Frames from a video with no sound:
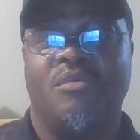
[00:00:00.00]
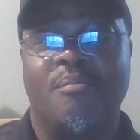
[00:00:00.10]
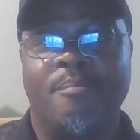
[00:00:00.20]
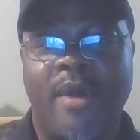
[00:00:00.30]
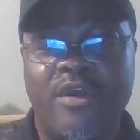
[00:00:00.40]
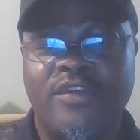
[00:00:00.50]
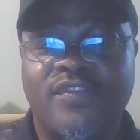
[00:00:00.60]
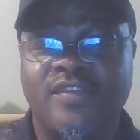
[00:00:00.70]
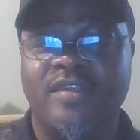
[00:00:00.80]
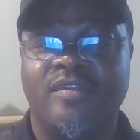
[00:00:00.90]

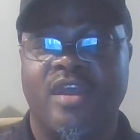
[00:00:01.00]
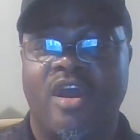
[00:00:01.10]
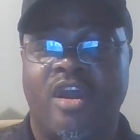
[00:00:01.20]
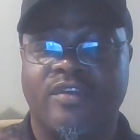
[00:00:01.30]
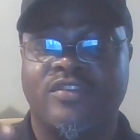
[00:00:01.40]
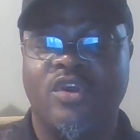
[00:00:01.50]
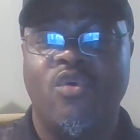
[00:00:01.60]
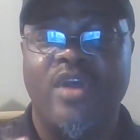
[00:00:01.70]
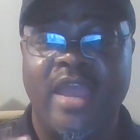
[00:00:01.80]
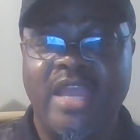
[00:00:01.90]
Marxists are
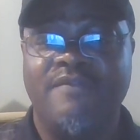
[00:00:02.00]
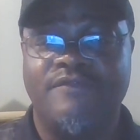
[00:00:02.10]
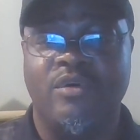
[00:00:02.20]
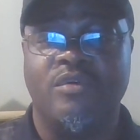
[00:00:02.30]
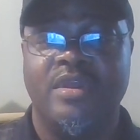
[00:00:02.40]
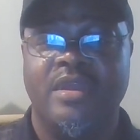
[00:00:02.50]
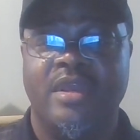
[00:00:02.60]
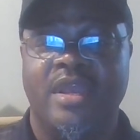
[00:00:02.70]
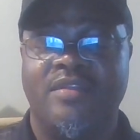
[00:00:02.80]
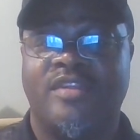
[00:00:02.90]
so hateful
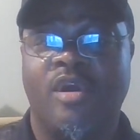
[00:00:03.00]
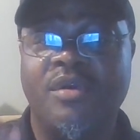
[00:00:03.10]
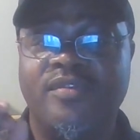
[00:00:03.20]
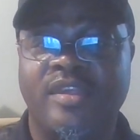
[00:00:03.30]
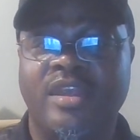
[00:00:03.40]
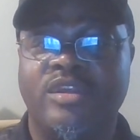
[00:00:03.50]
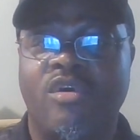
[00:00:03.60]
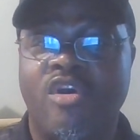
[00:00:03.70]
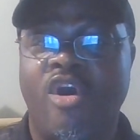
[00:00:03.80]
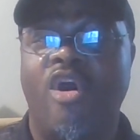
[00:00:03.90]
and so intent
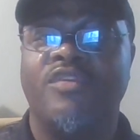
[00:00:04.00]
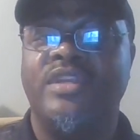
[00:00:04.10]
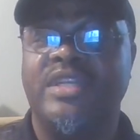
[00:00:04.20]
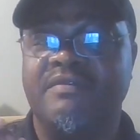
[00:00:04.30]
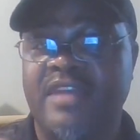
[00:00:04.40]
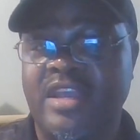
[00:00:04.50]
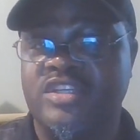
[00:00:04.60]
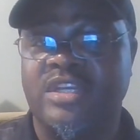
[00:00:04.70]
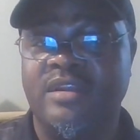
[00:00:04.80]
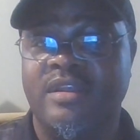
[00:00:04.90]
on causing
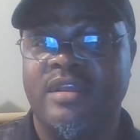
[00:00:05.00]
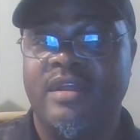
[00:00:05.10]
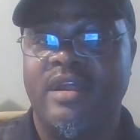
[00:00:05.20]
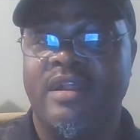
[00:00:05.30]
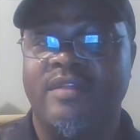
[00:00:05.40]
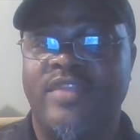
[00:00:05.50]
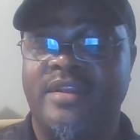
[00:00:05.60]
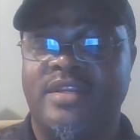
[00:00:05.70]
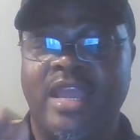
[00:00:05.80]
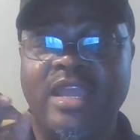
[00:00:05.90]
division
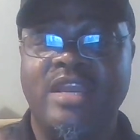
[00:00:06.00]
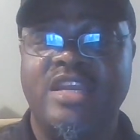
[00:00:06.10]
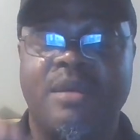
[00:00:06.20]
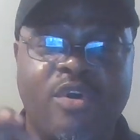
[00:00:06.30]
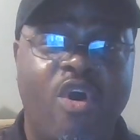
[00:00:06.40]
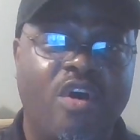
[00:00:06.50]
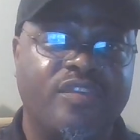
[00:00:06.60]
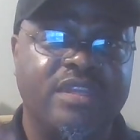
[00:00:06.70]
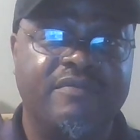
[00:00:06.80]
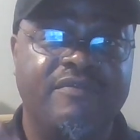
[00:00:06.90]
that they end up
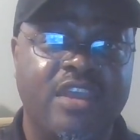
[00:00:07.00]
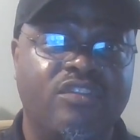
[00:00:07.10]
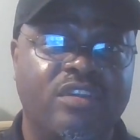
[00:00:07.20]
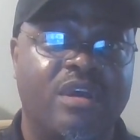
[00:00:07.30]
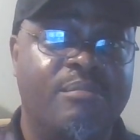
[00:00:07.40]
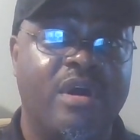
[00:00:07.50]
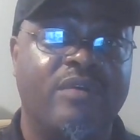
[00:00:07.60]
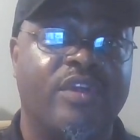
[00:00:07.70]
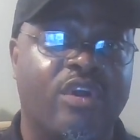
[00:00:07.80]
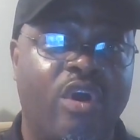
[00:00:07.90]
causing division
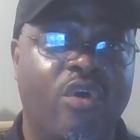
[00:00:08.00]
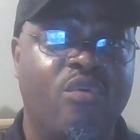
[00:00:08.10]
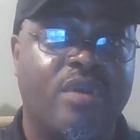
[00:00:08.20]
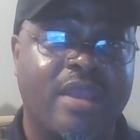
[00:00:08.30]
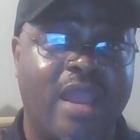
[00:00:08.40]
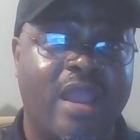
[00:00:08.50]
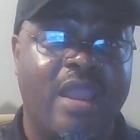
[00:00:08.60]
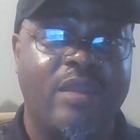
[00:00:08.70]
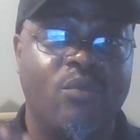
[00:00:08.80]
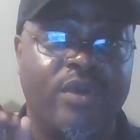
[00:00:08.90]
among their own
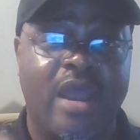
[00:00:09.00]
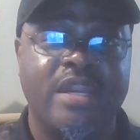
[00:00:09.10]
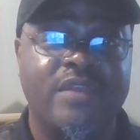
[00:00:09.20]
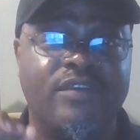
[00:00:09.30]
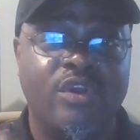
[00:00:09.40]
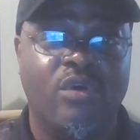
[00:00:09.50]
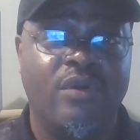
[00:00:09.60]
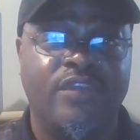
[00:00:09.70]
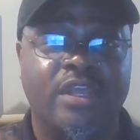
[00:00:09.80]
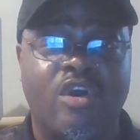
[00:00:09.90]
kind without even knowing that they